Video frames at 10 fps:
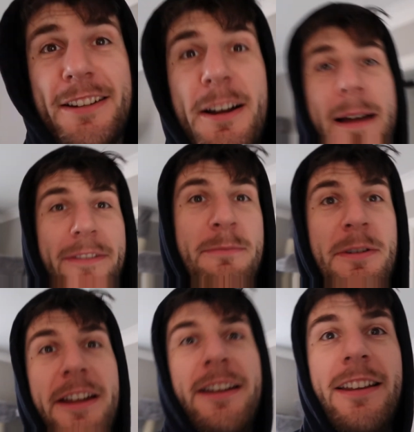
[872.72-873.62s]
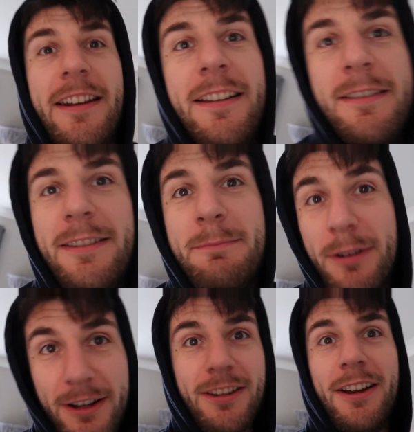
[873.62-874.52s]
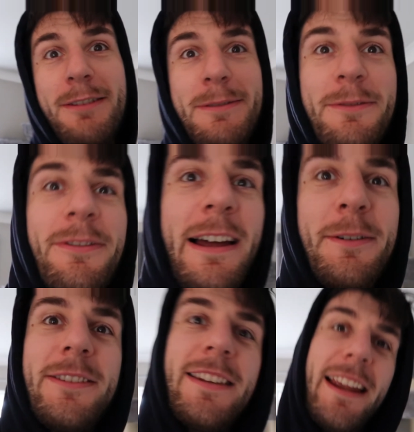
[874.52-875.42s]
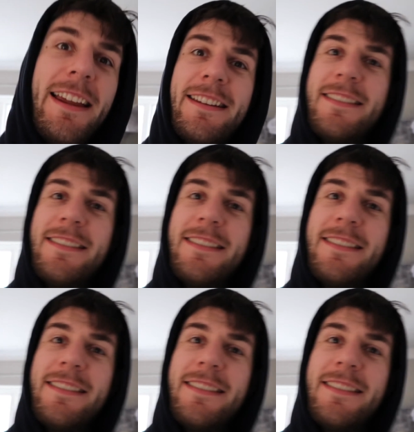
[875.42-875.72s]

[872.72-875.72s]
Got back from work and I surprised Heidi with some flowers today.